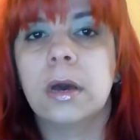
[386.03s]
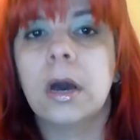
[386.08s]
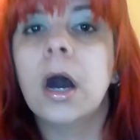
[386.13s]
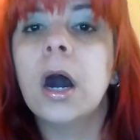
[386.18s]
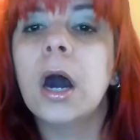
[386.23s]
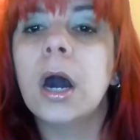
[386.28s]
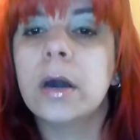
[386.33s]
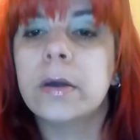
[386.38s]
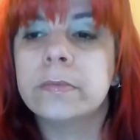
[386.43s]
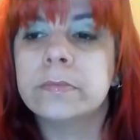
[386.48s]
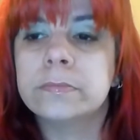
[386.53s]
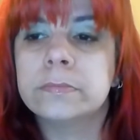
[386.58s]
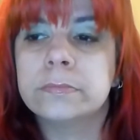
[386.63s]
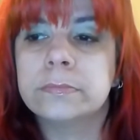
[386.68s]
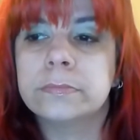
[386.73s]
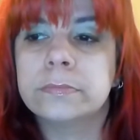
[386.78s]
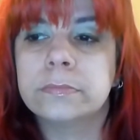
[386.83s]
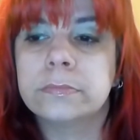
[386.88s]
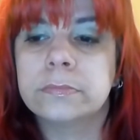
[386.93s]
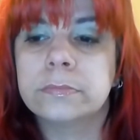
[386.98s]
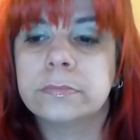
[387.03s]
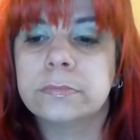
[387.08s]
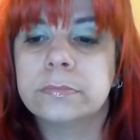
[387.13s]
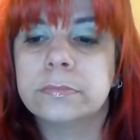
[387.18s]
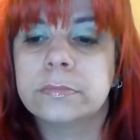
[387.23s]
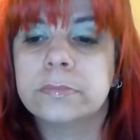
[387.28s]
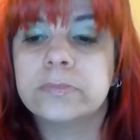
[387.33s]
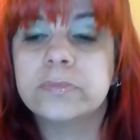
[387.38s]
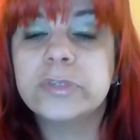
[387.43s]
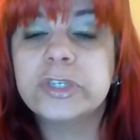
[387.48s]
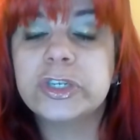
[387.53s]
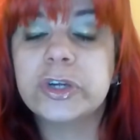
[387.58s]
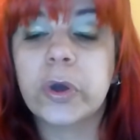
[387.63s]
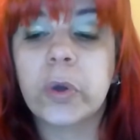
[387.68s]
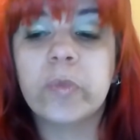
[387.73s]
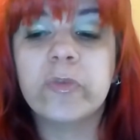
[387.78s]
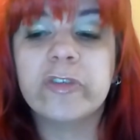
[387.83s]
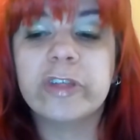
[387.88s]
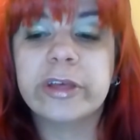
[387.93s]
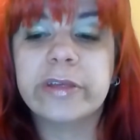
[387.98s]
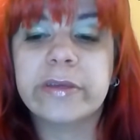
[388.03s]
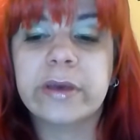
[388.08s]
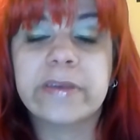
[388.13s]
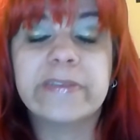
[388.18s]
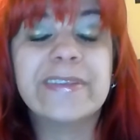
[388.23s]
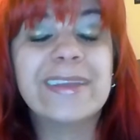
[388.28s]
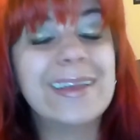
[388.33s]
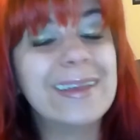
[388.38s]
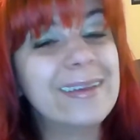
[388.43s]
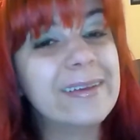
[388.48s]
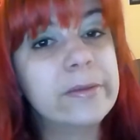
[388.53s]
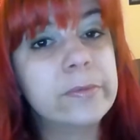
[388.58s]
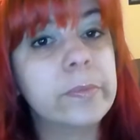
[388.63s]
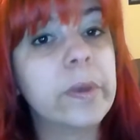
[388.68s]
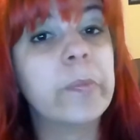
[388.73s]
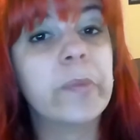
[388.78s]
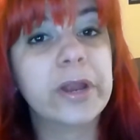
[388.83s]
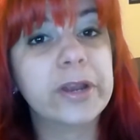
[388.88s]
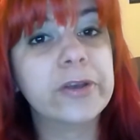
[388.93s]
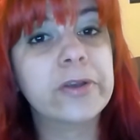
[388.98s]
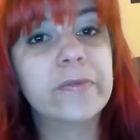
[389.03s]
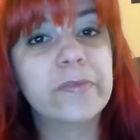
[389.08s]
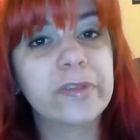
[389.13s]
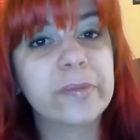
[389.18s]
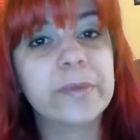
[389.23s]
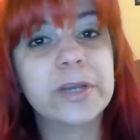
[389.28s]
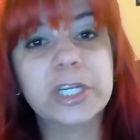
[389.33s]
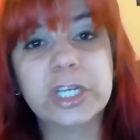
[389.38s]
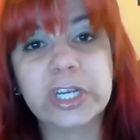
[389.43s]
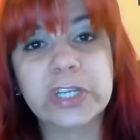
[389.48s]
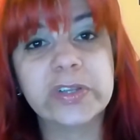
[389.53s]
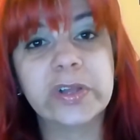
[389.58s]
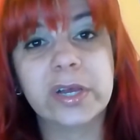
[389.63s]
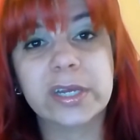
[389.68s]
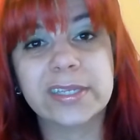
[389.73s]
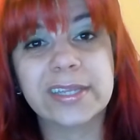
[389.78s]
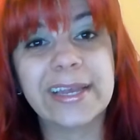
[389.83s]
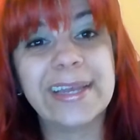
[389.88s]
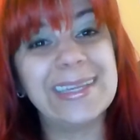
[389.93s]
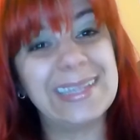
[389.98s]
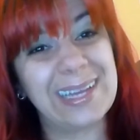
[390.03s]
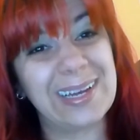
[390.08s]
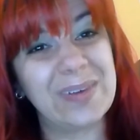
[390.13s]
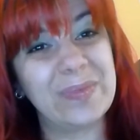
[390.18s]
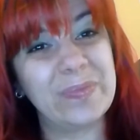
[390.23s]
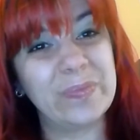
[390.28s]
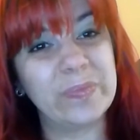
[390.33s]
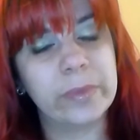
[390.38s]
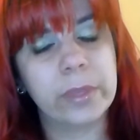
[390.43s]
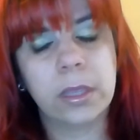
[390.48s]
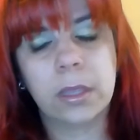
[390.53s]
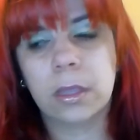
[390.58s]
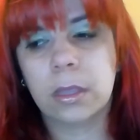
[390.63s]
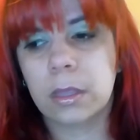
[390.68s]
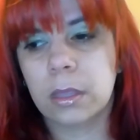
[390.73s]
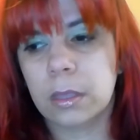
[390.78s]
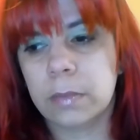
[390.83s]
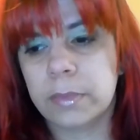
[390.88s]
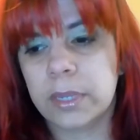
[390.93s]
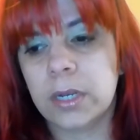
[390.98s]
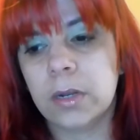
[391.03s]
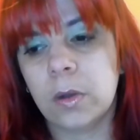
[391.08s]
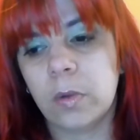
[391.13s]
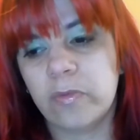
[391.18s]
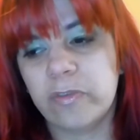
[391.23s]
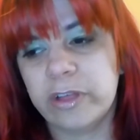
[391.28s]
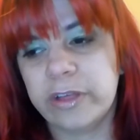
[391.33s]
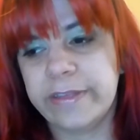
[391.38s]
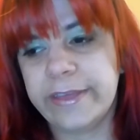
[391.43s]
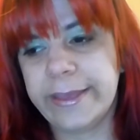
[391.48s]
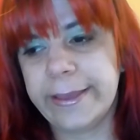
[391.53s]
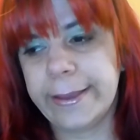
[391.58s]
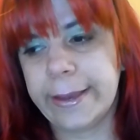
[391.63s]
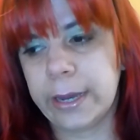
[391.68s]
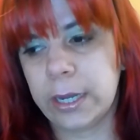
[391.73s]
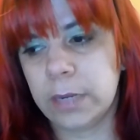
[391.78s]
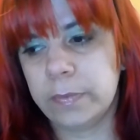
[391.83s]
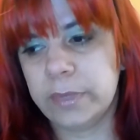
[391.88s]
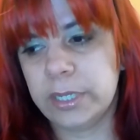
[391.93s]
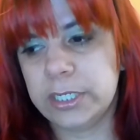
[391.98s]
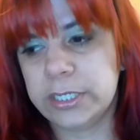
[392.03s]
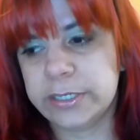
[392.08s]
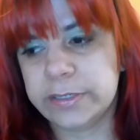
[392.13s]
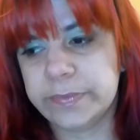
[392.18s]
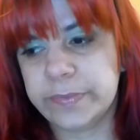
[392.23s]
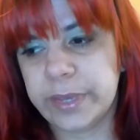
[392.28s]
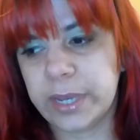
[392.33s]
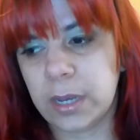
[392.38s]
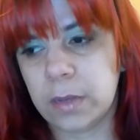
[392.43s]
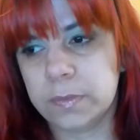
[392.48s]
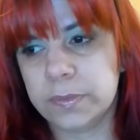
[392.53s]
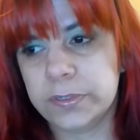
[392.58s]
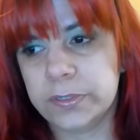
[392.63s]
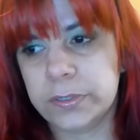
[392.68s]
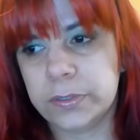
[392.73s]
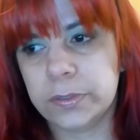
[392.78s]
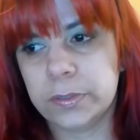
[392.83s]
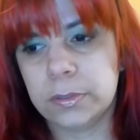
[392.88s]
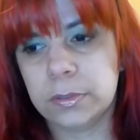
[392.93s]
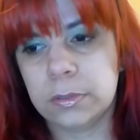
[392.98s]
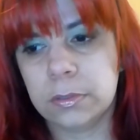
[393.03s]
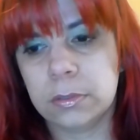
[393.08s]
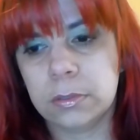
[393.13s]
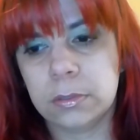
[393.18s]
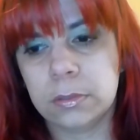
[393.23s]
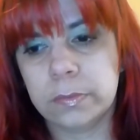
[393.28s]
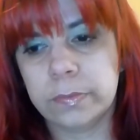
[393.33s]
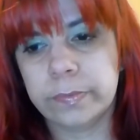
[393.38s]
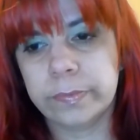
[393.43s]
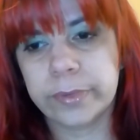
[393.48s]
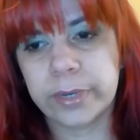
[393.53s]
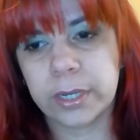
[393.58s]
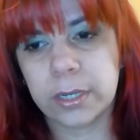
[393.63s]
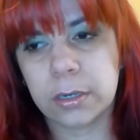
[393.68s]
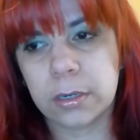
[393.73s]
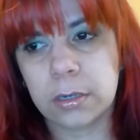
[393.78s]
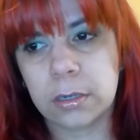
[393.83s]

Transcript: I mean, hopefully, see, my brain turns to mush, because all I say is, I mean, hopefully the economy does pick up soon, but,